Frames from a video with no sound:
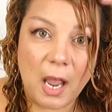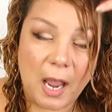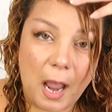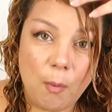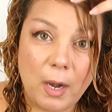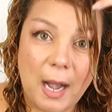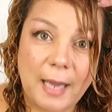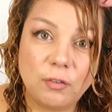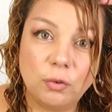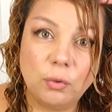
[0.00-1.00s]
And what I
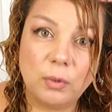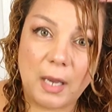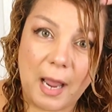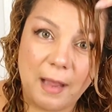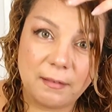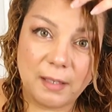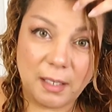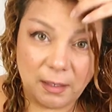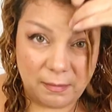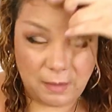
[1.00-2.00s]
like to do next
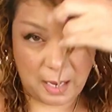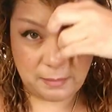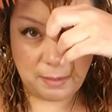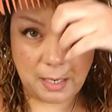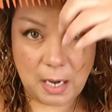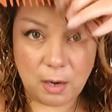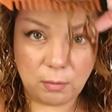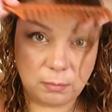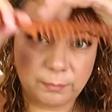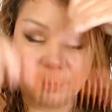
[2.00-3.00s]
is I take
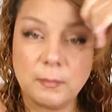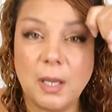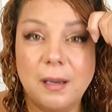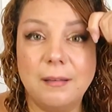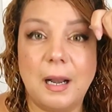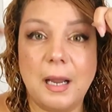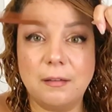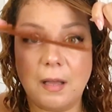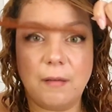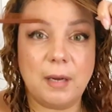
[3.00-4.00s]
out, because I like
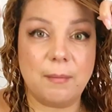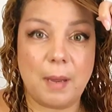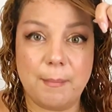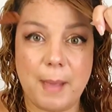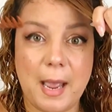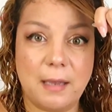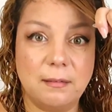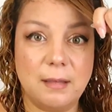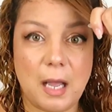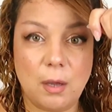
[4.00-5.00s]
to have like my
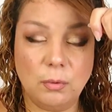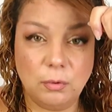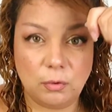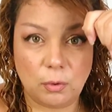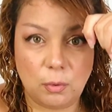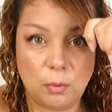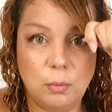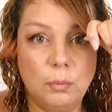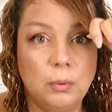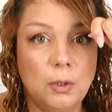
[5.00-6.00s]
bangs down,
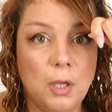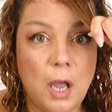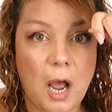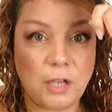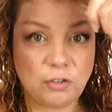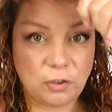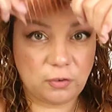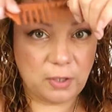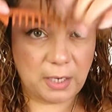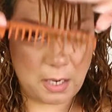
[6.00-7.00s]
so I
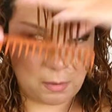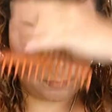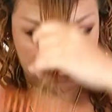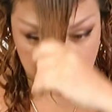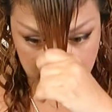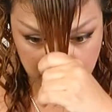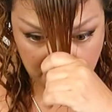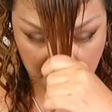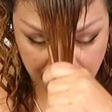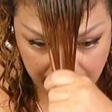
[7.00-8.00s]
just take out
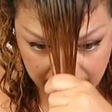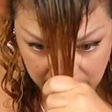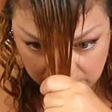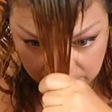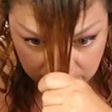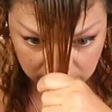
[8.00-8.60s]
my bands.